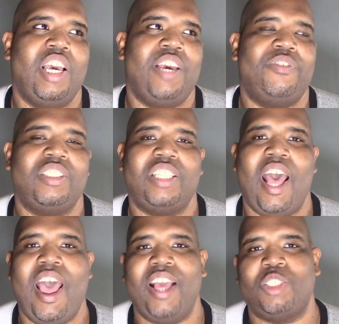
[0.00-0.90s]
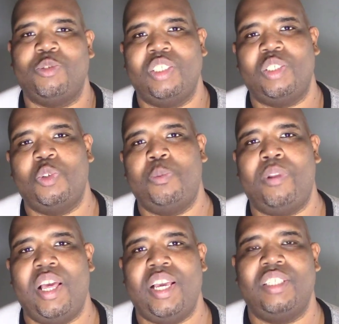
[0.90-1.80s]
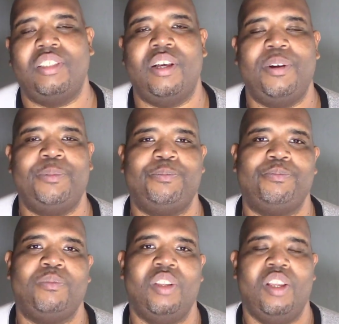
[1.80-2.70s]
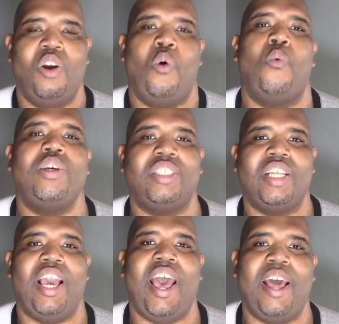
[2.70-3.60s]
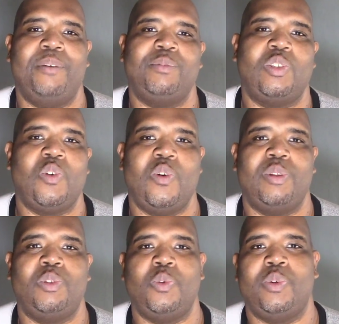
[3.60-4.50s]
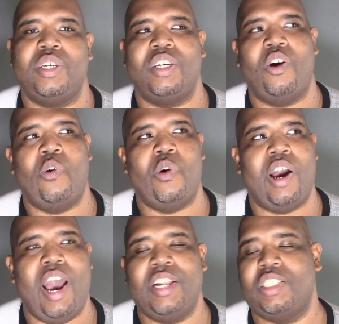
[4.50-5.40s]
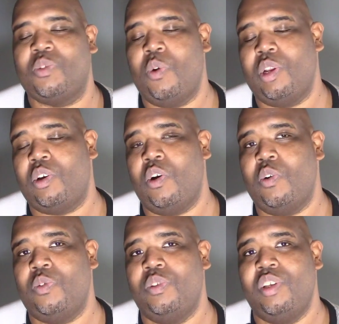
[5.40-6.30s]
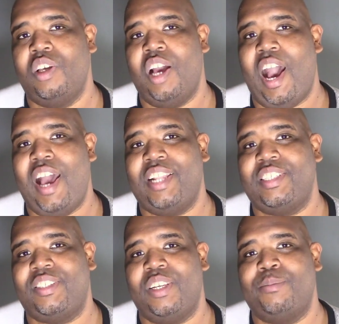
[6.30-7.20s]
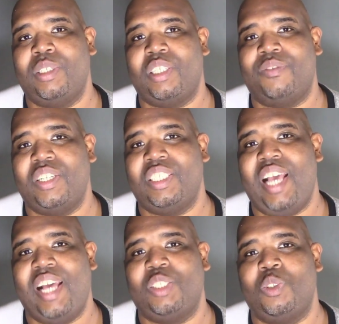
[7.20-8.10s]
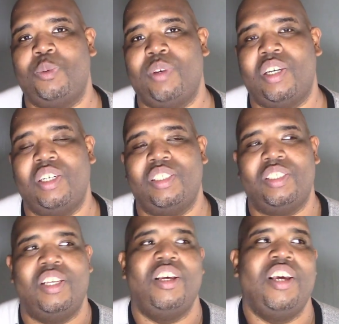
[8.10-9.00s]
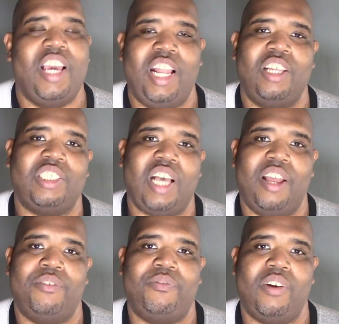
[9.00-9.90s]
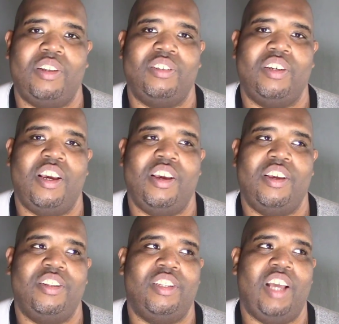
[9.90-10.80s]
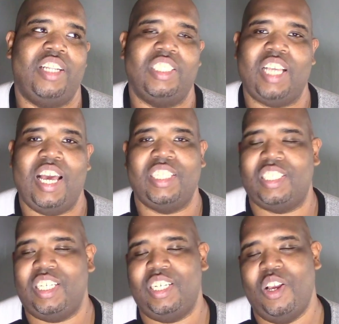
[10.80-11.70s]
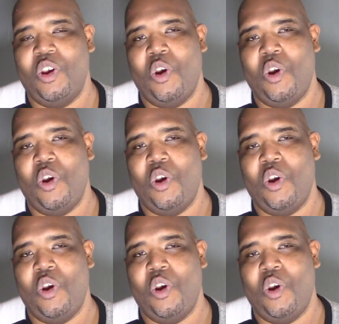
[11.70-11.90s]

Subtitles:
if it's the actress who plays Wednesday Addams is going to do it, or I just said to myself, I just had to do it because it looks kind of fun. And I just got to see.